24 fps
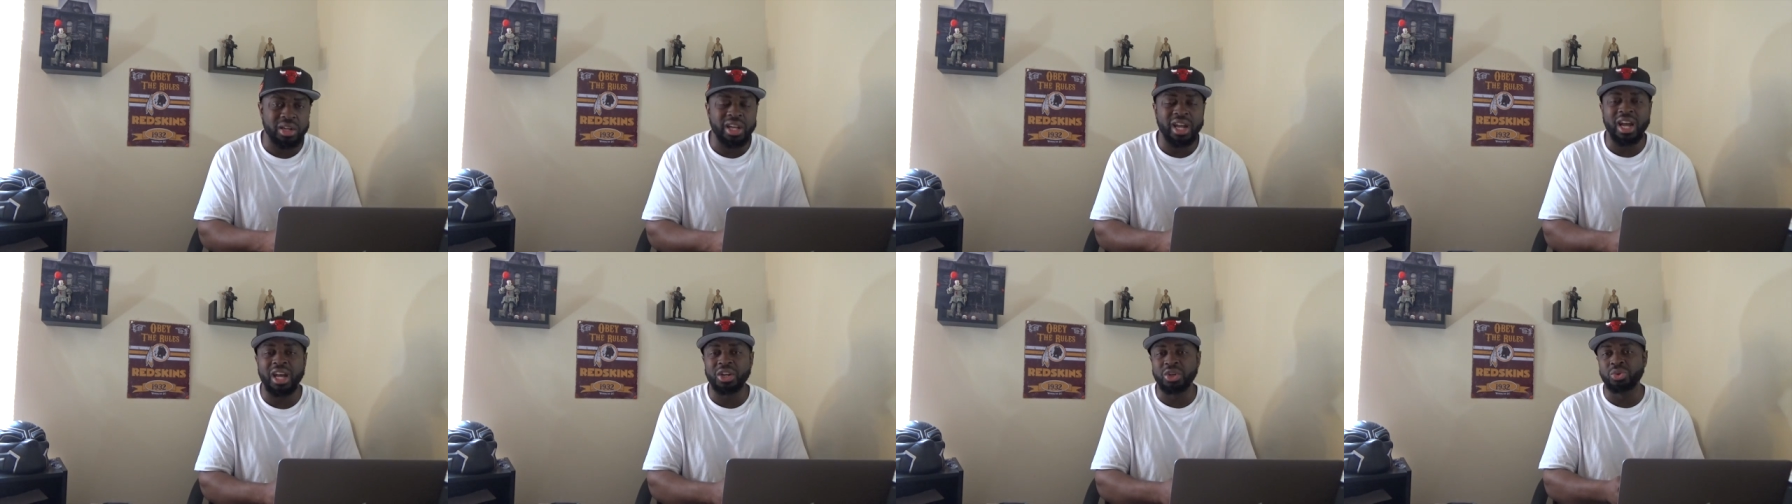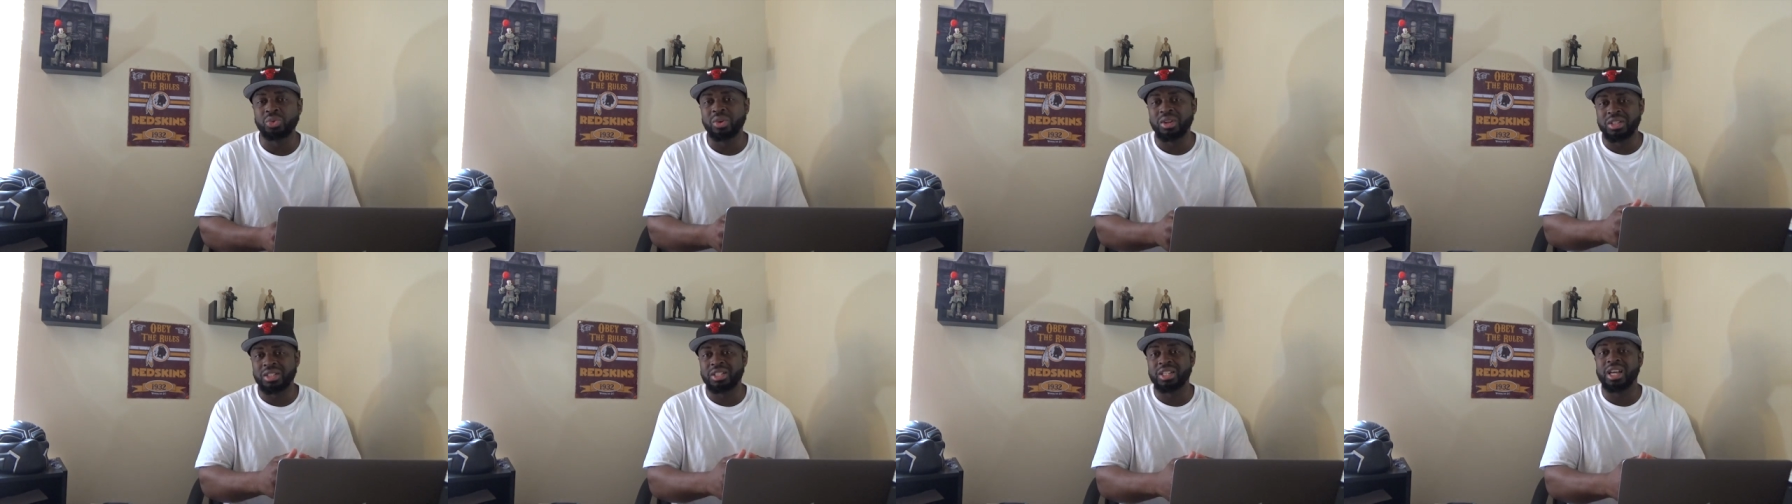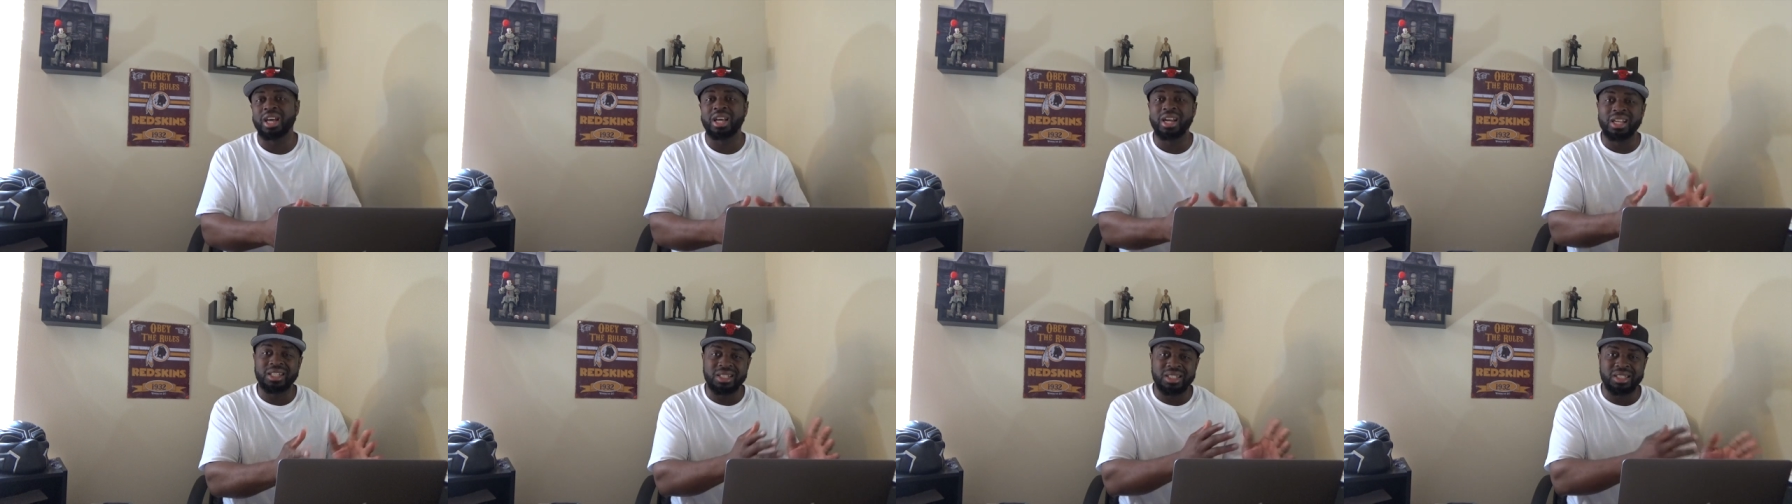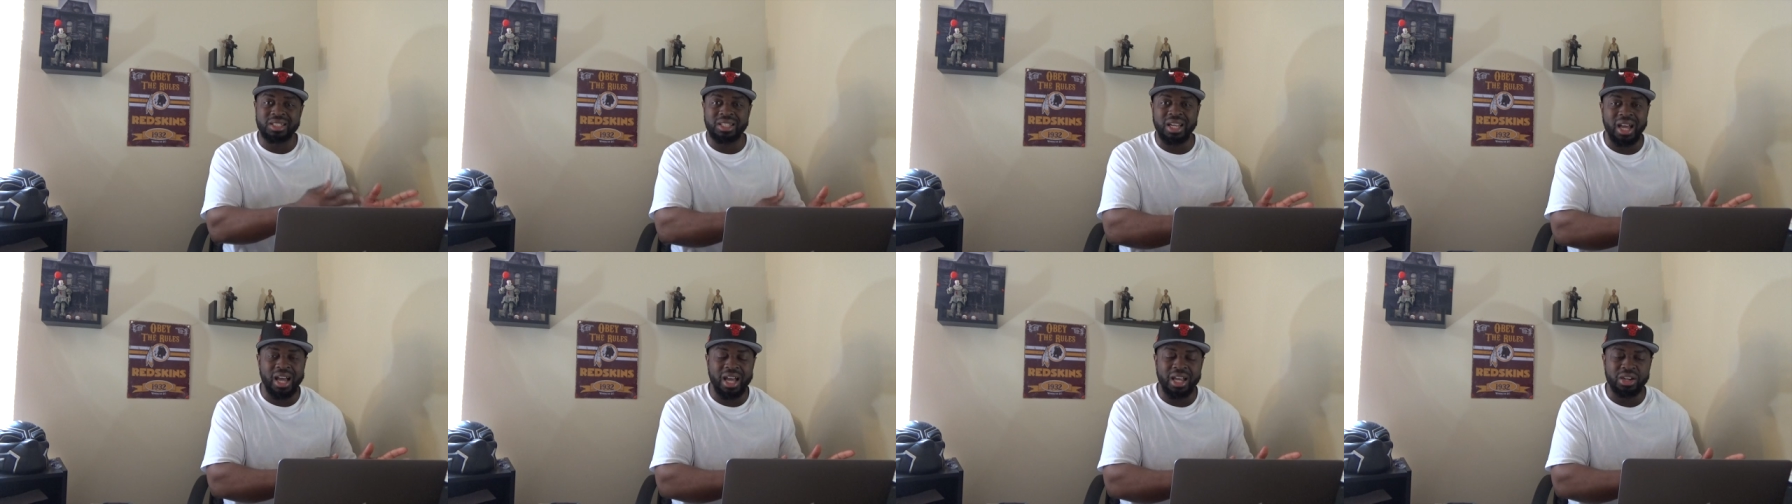Now, I do understand that's a
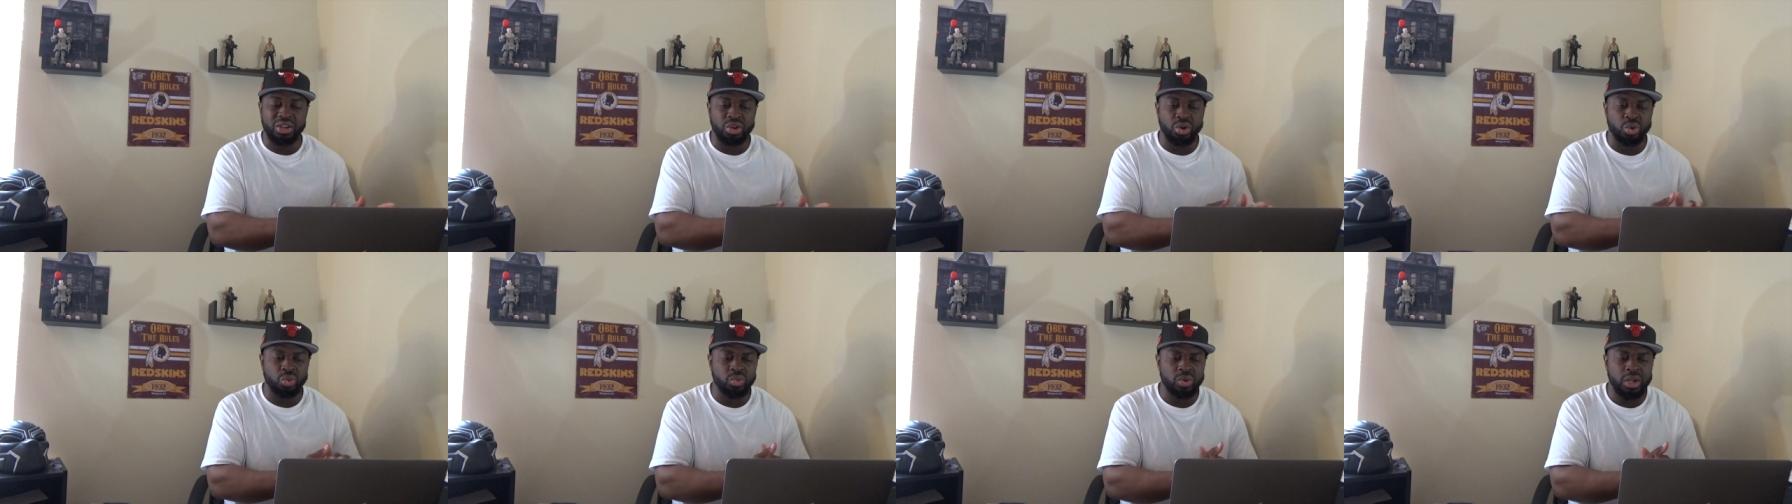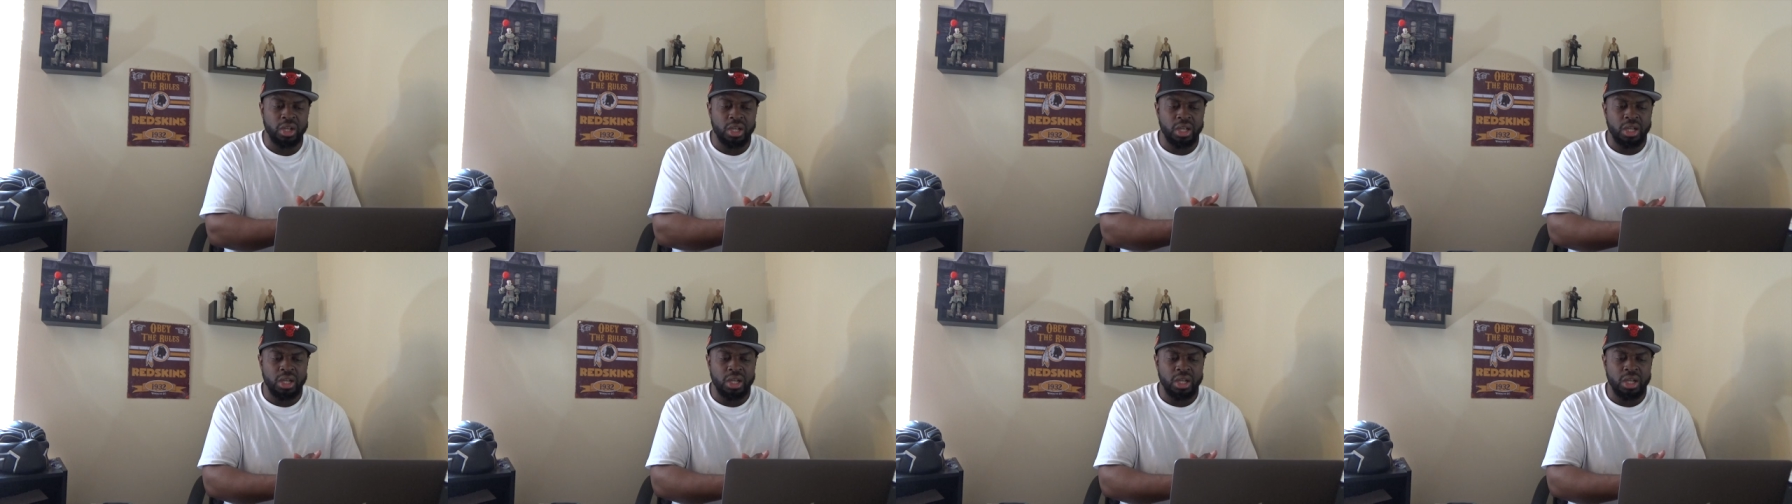side note.